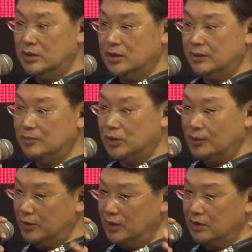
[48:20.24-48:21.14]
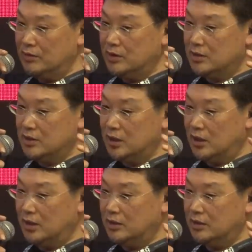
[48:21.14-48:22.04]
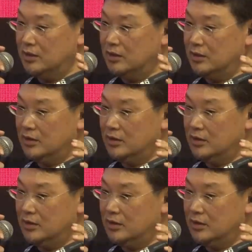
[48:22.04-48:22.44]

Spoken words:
the programming language, the